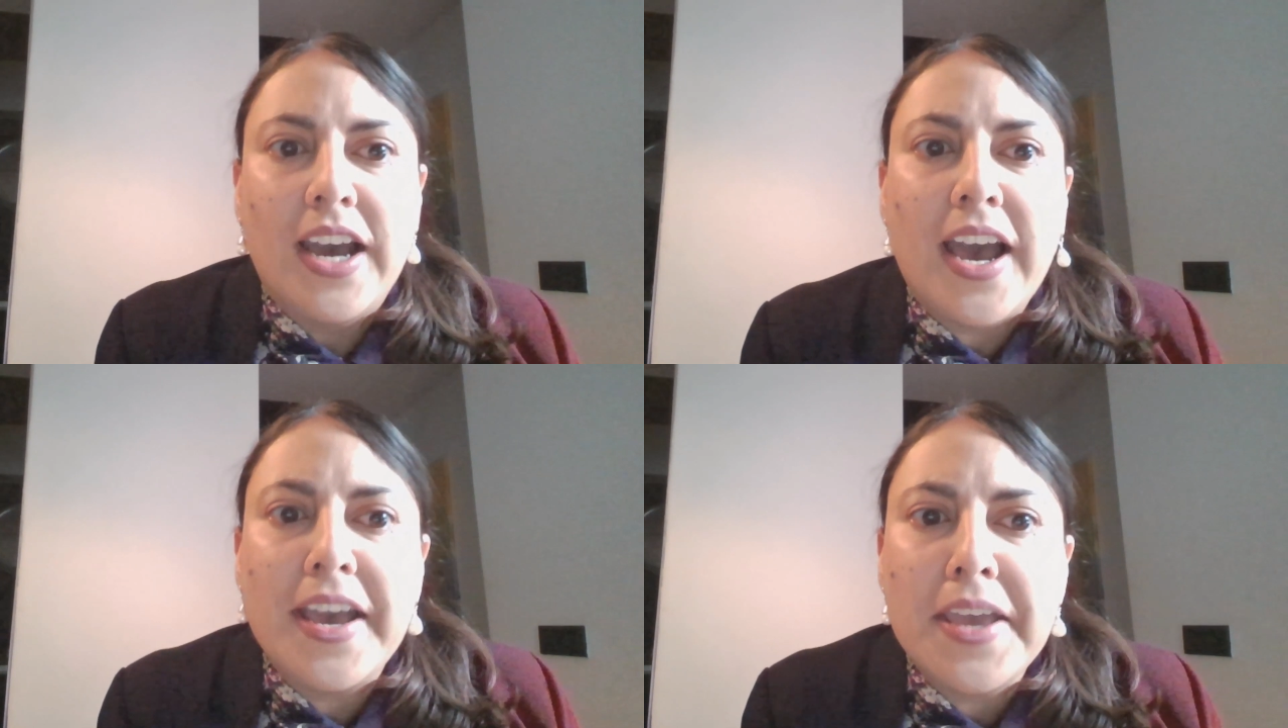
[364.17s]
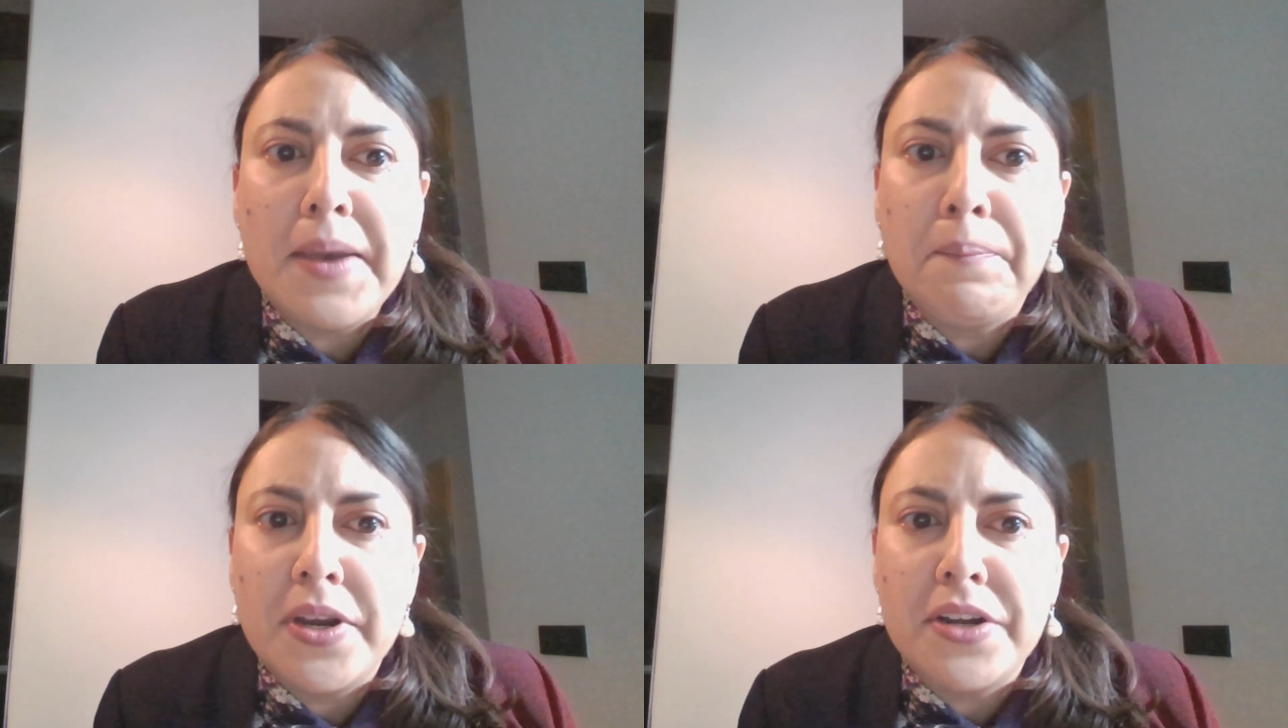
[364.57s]
I
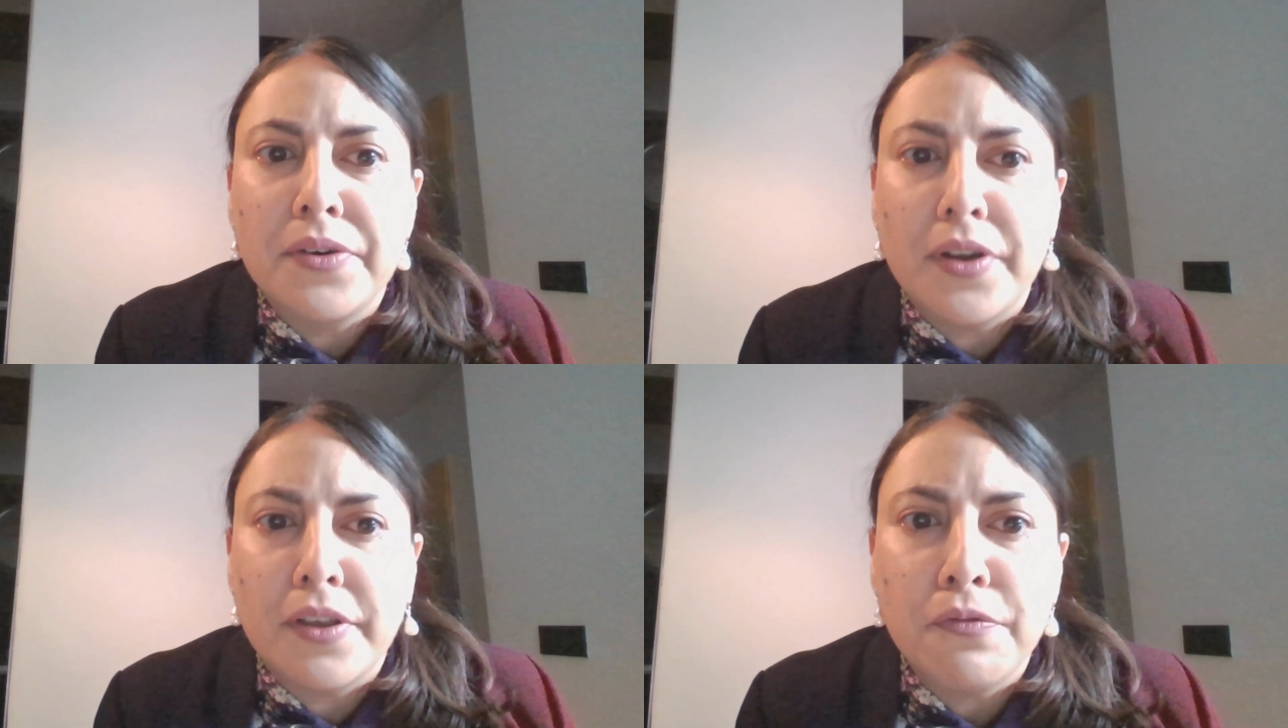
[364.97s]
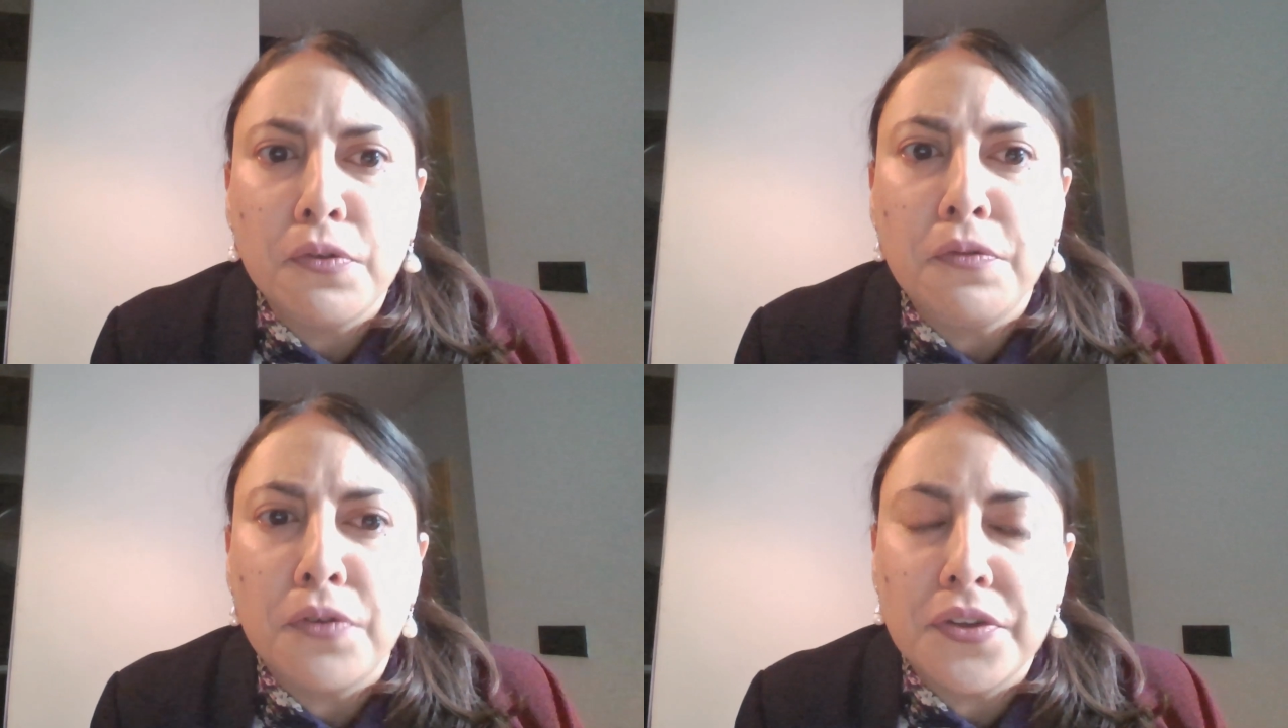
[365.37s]
am very
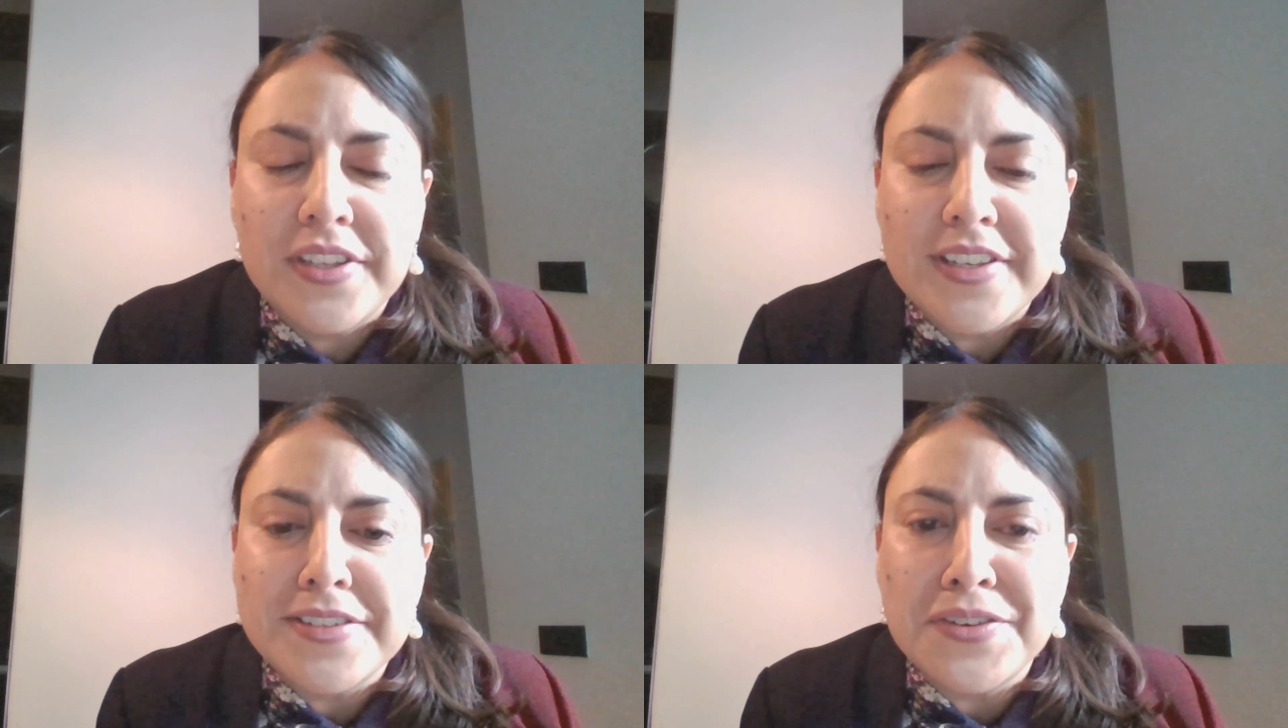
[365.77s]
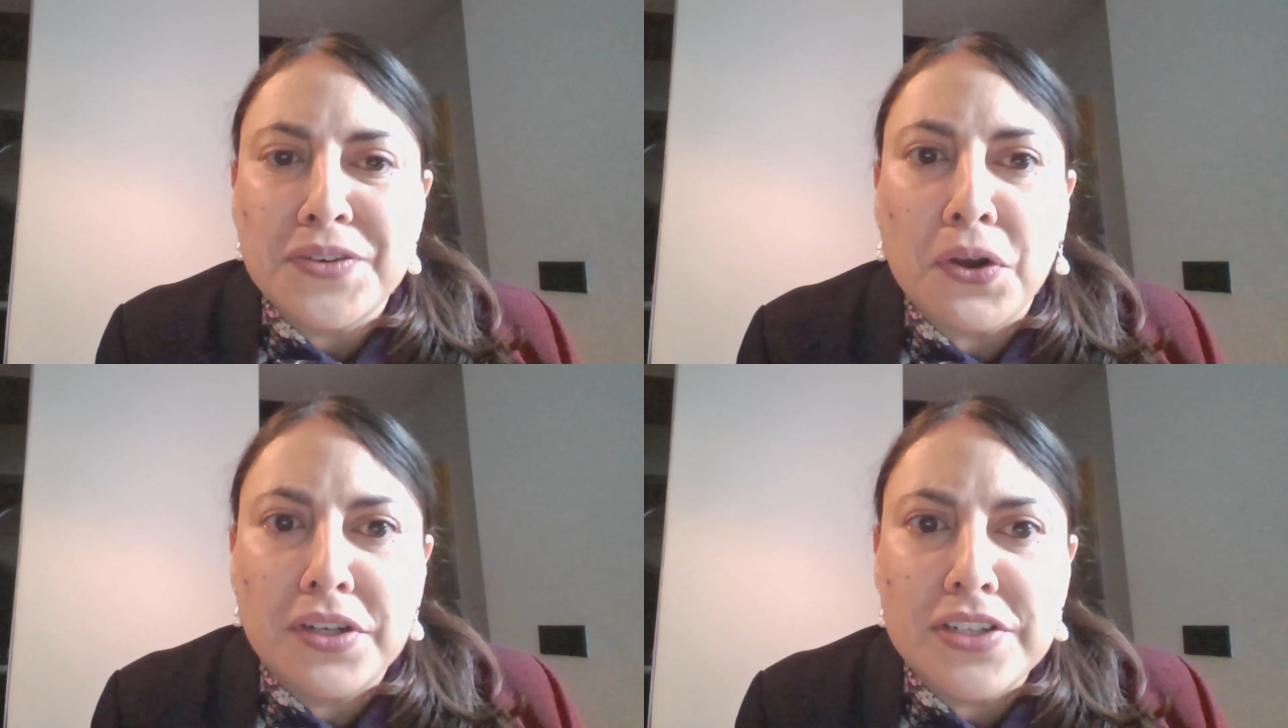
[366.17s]
grateful for this
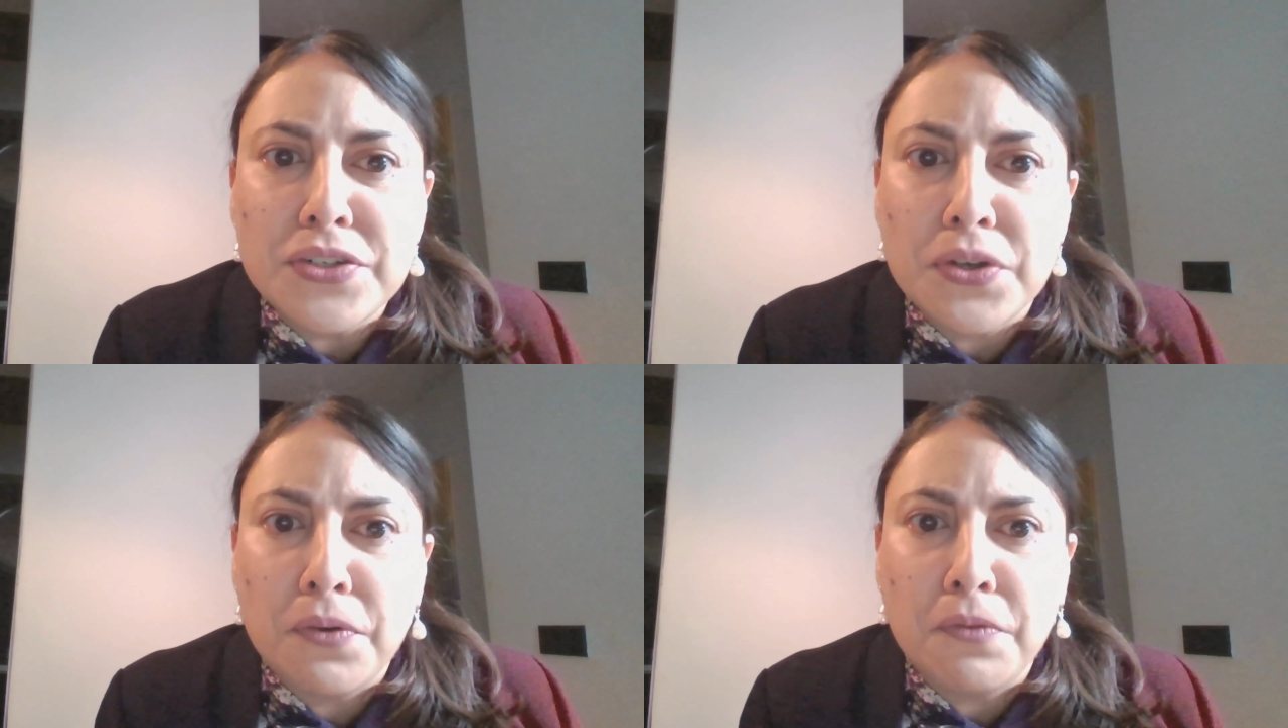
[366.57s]
recognition